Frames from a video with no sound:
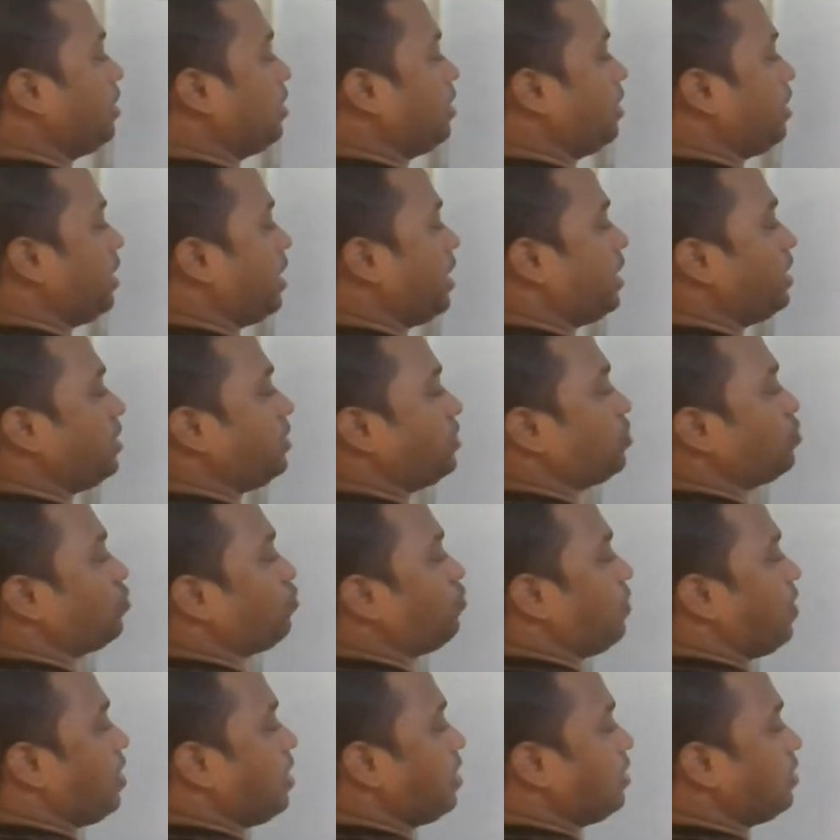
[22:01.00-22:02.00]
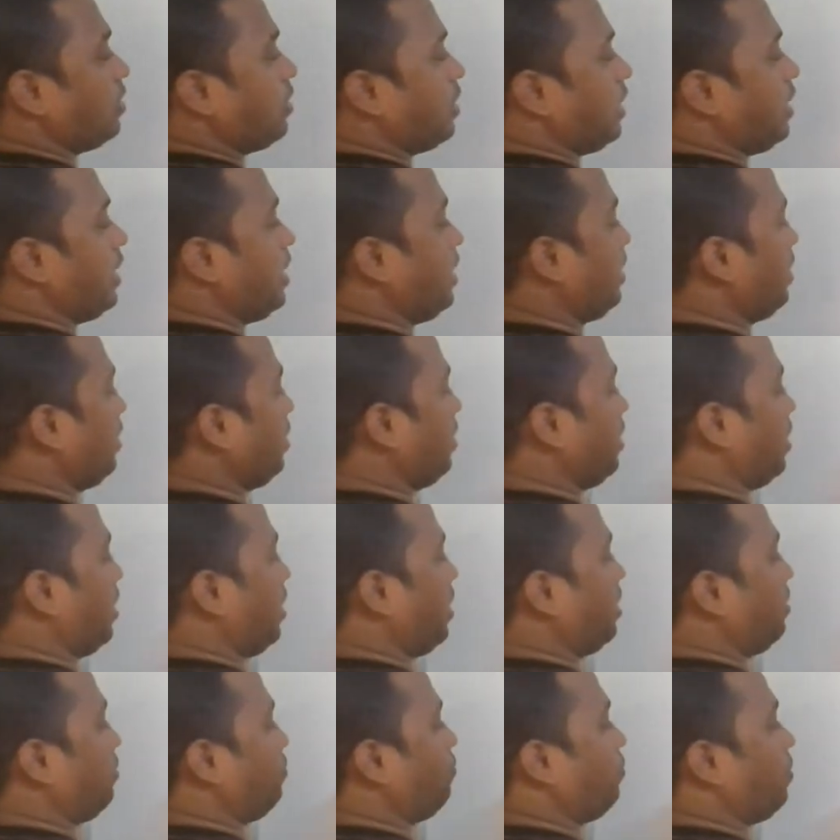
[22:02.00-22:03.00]
hence 1n
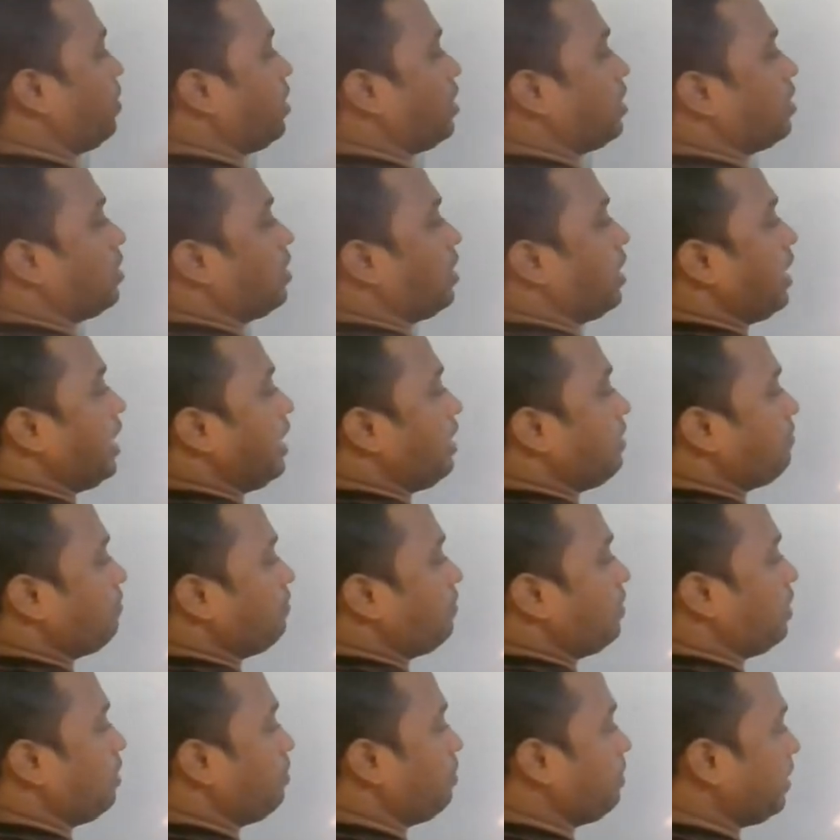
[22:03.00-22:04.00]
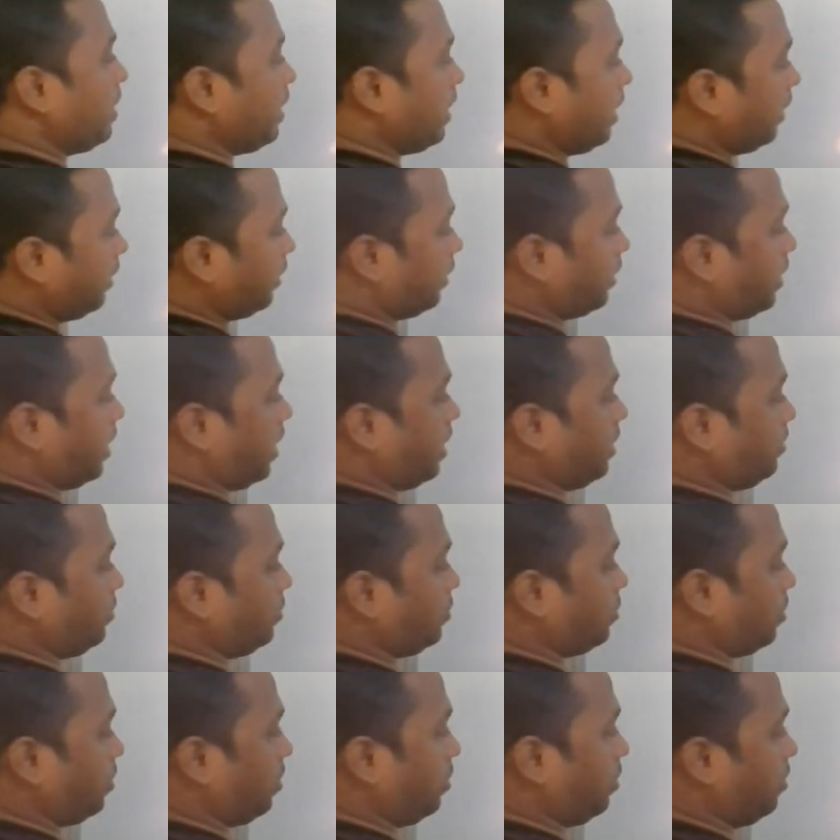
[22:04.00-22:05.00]
and 1m will be get
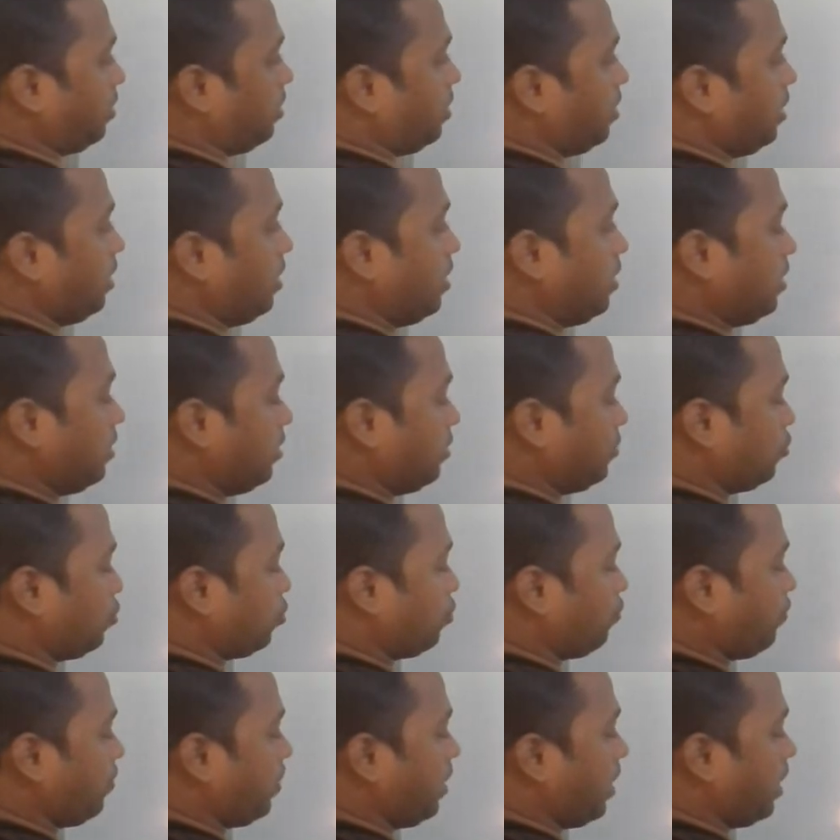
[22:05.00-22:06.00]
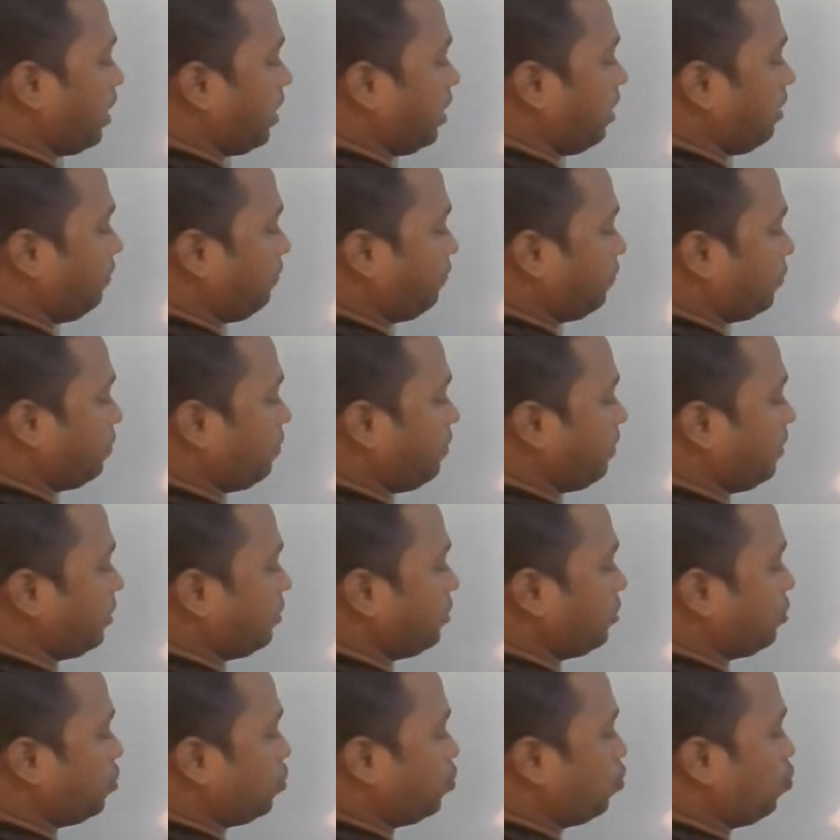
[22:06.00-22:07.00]
cancelled. So we are left
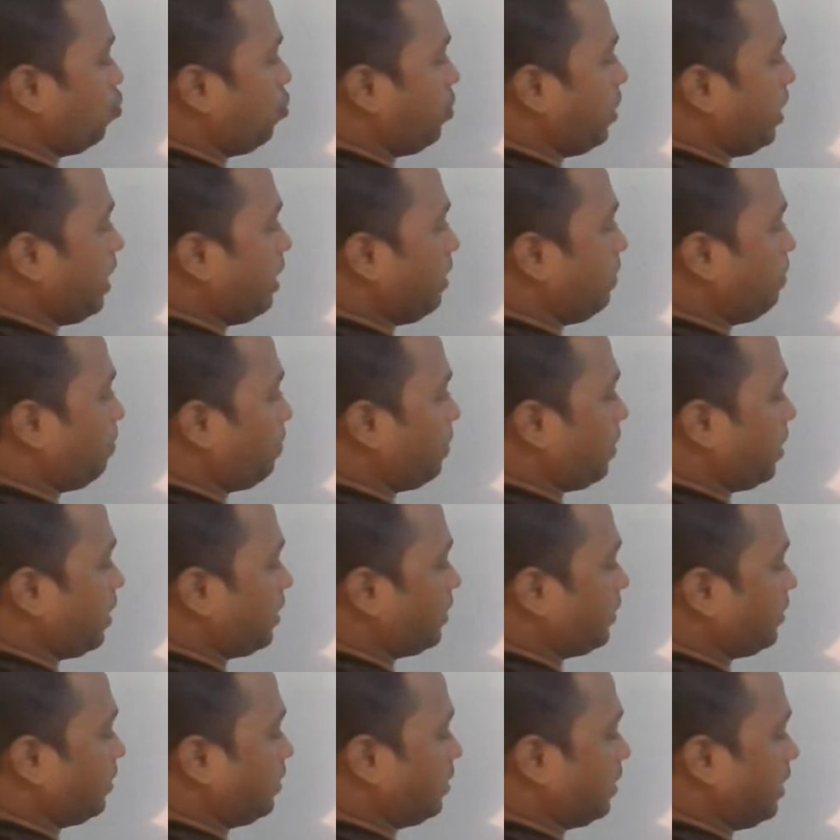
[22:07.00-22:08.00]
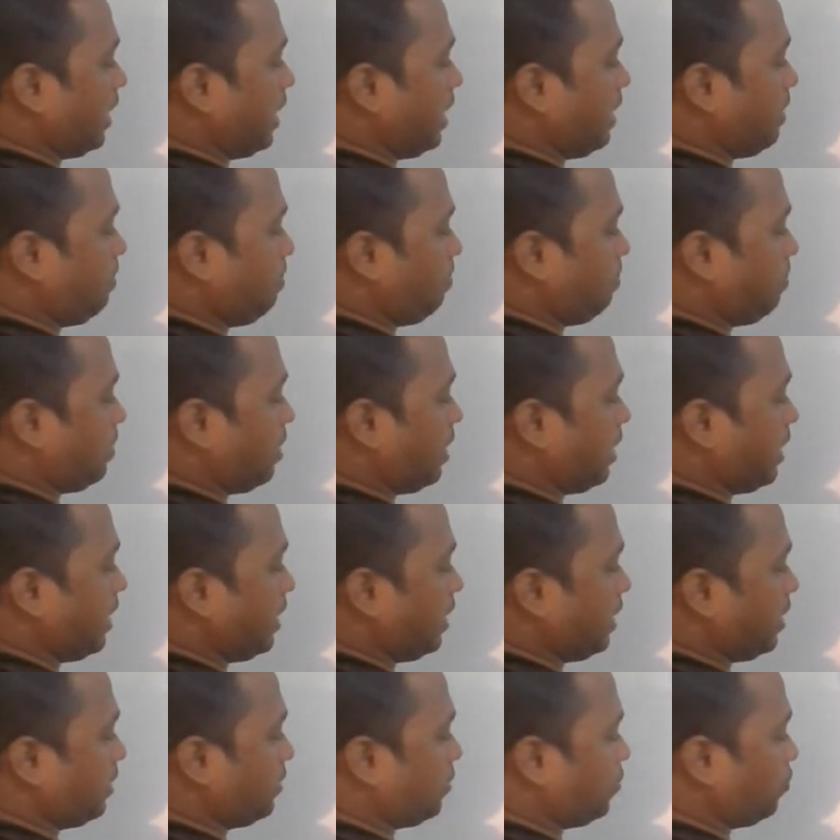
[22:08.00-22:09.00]
with 2a plus m
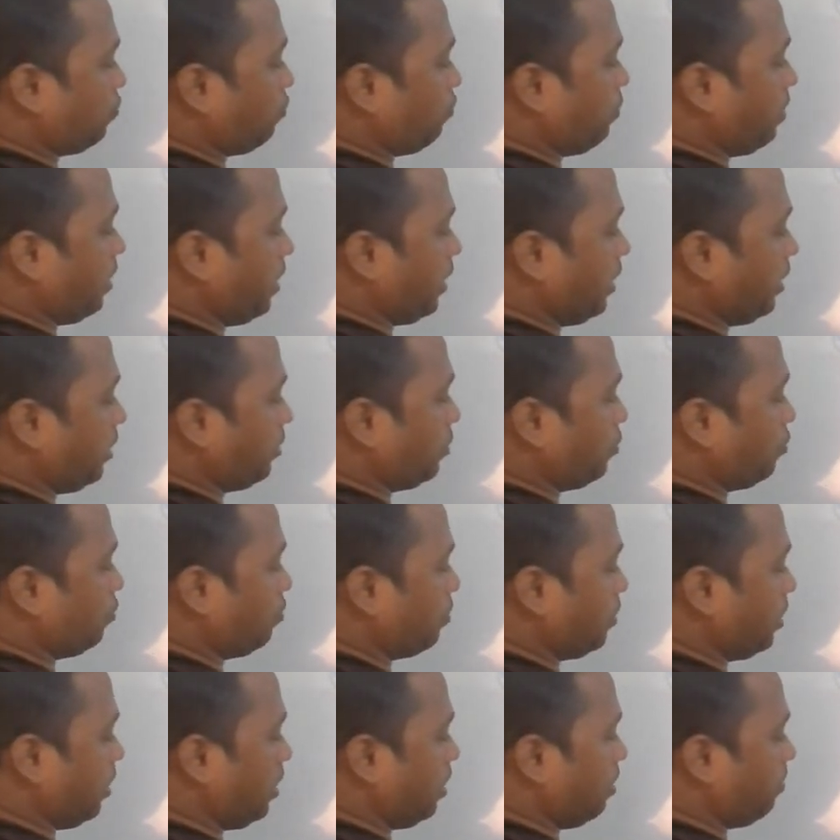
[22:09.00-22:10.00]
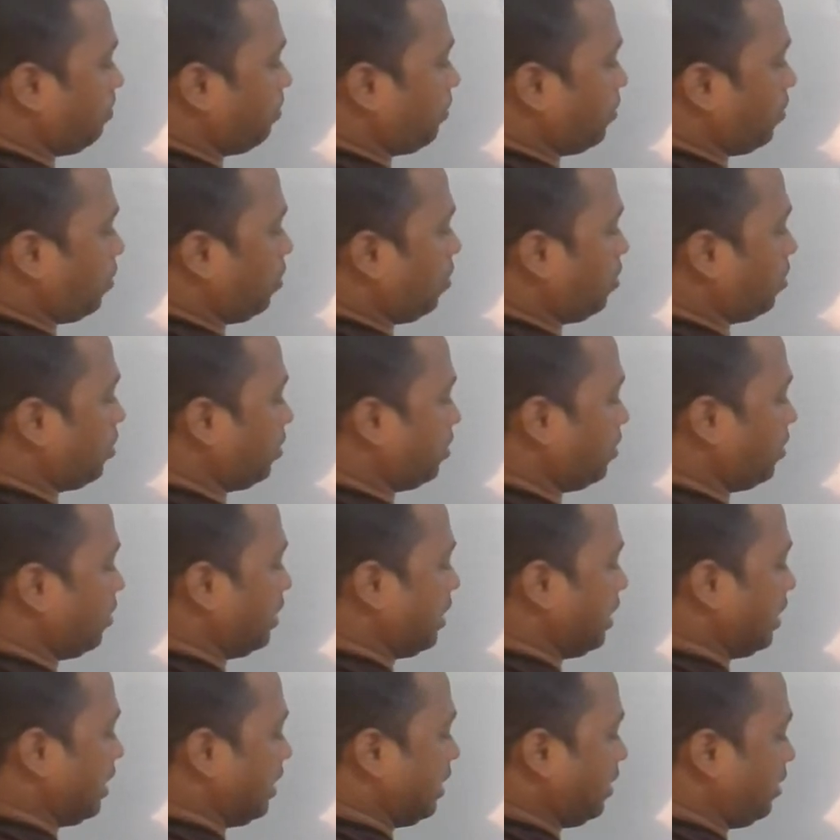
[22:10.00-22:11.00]
minus 1 into d upon
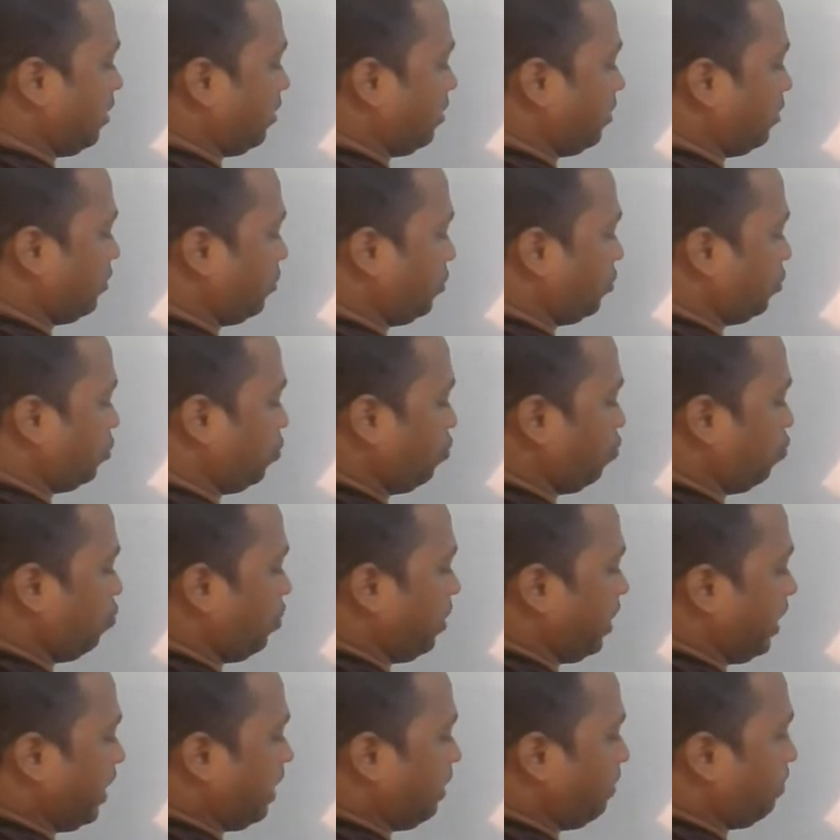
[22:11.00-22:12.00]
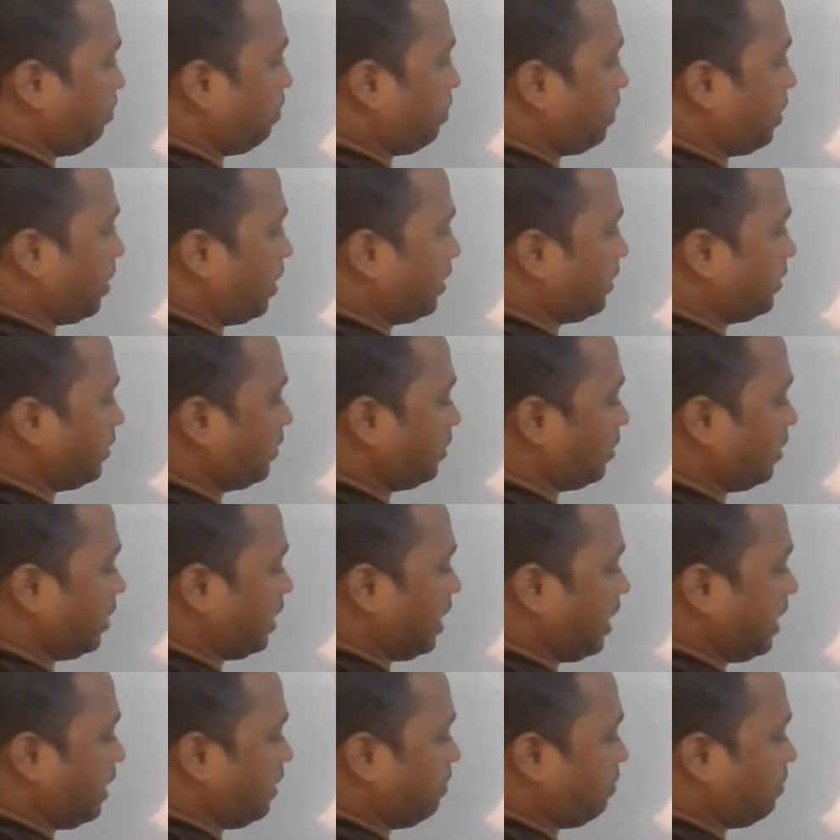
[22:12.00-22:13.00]
2a plus
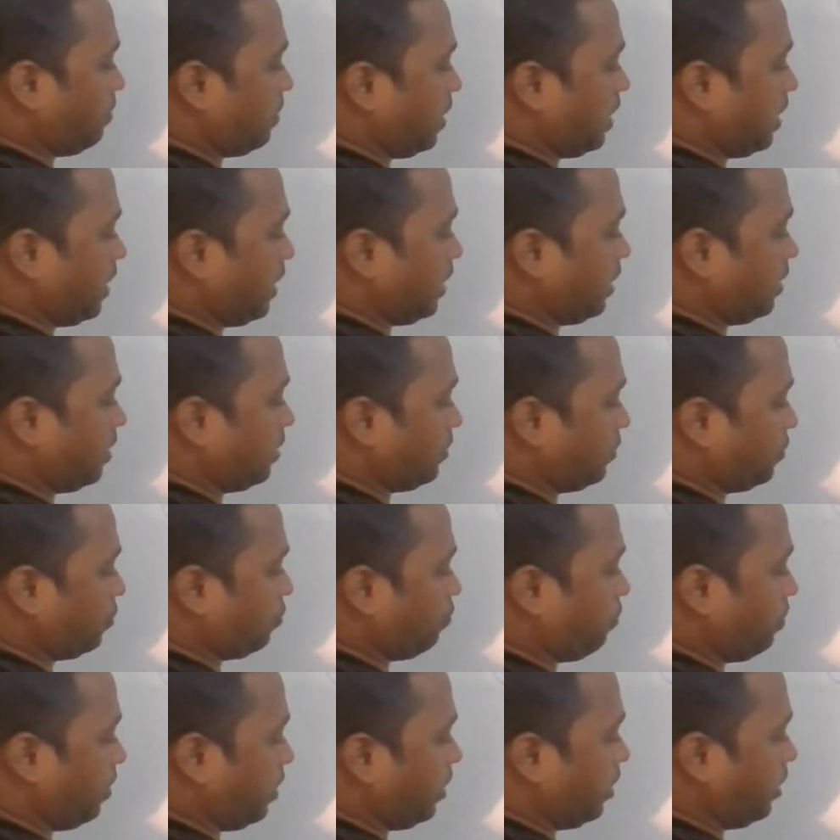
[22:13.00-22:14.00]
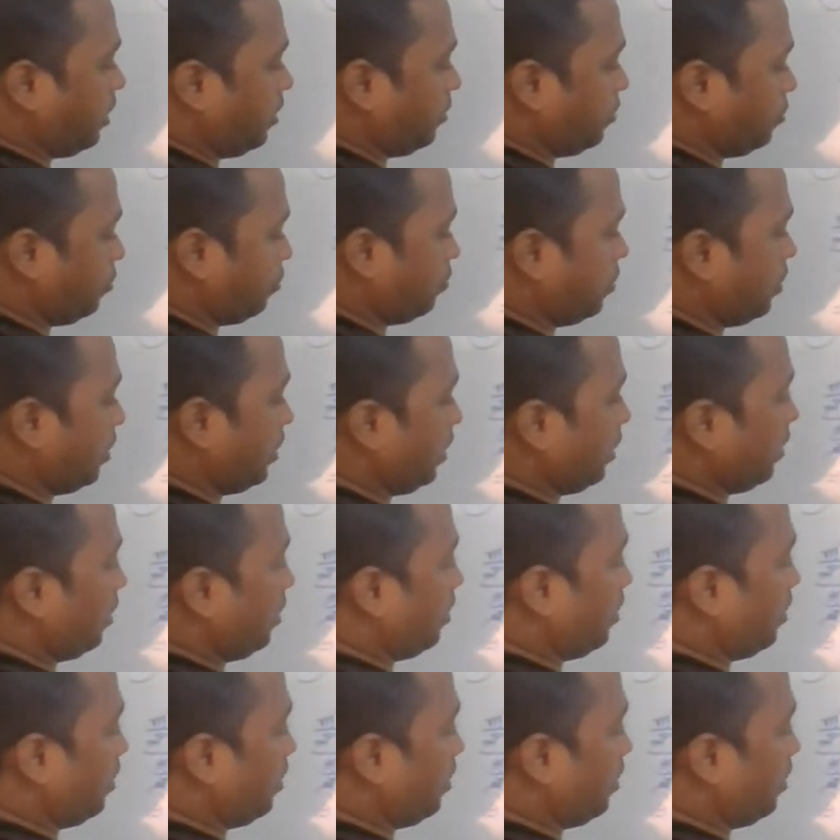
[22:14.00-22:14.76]
n minus 1 into d